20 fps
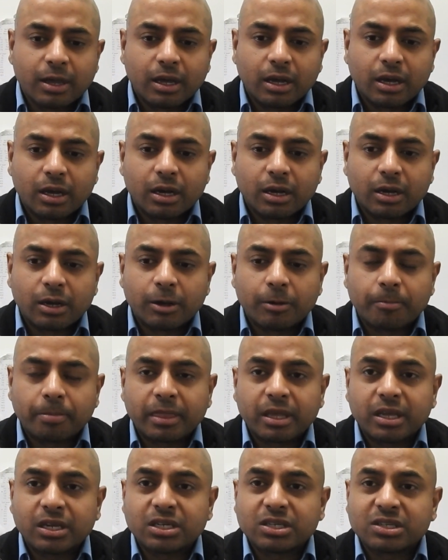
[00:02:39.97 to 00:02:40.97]

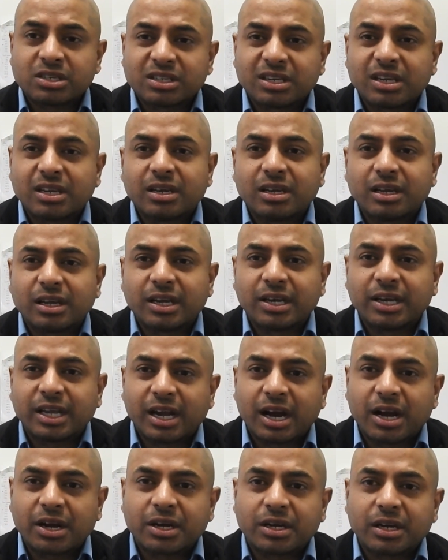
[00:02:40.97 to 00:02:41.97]
um, it is still
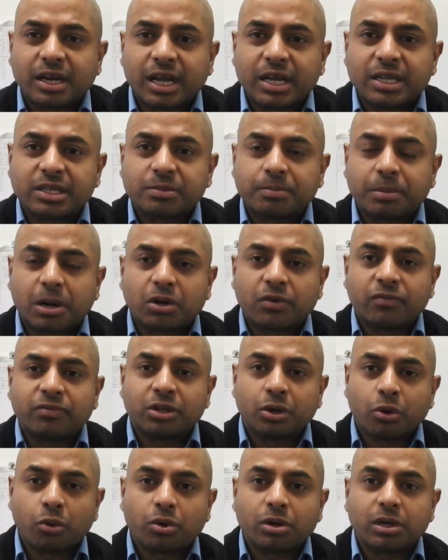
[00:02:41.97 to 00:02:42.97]
regarded as part of
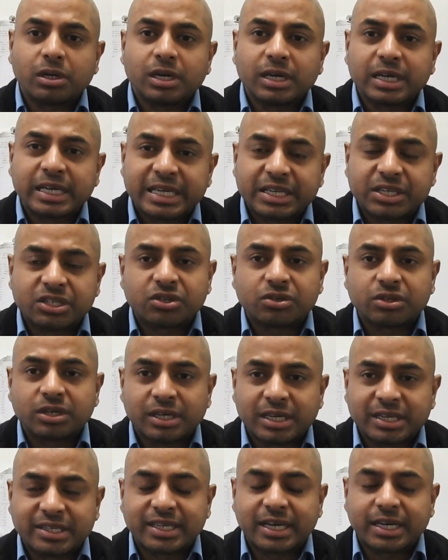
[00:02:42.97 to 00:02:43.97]
the oral history
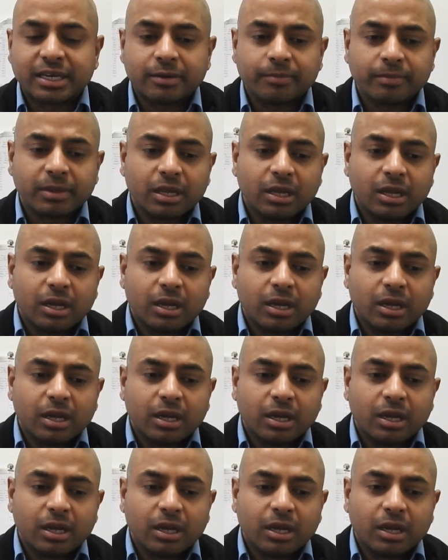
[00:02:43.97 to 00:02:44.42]
design.